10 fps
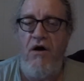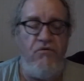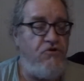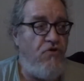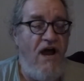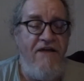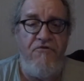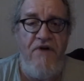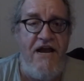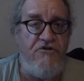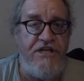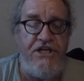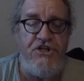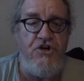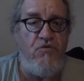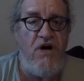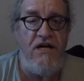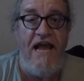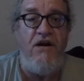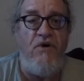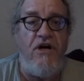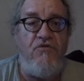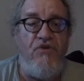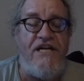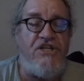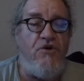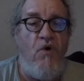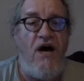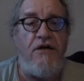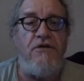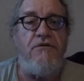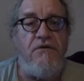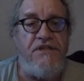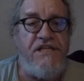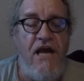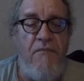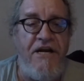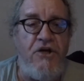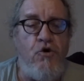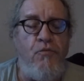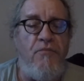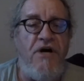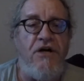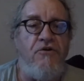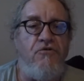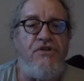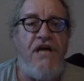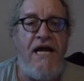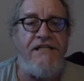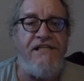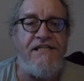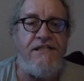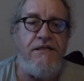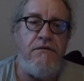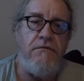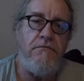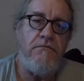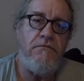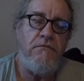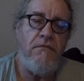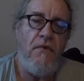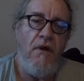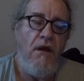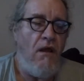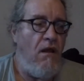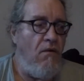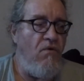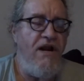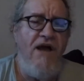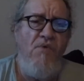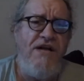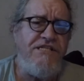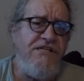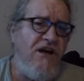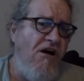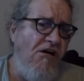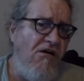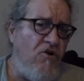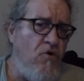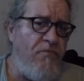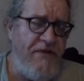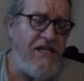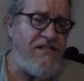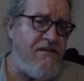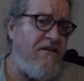Drive around Kitchener, anywhere in Region of Waterloo, and see how many Kupel Marcoux signs you see. When I went to call Kupel, because